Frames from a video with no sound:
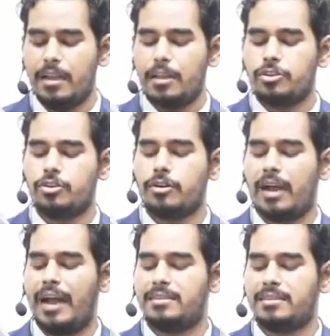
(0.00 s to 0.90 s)
So
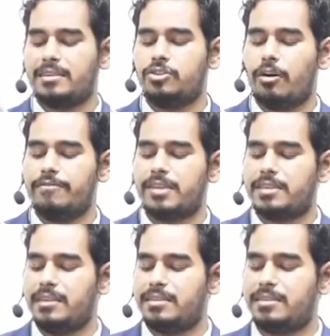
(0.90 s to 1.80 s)
your answer is
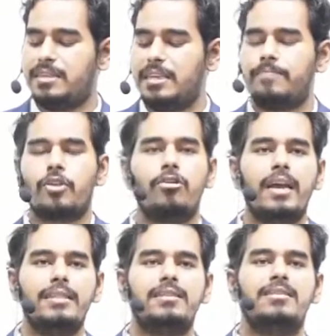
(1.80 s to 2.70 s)
obviously C.
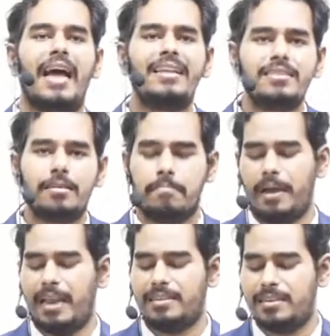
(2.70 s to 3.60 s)
Okay, this is as
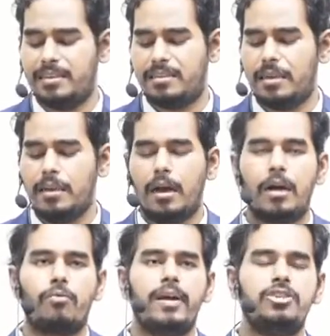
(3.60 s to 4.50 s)
simple as this. A
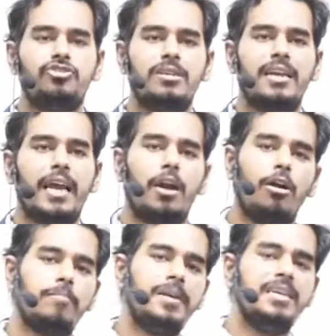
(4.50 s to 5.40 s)
question
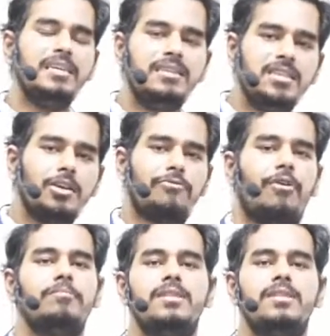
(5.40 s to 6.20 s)
cannot be easier from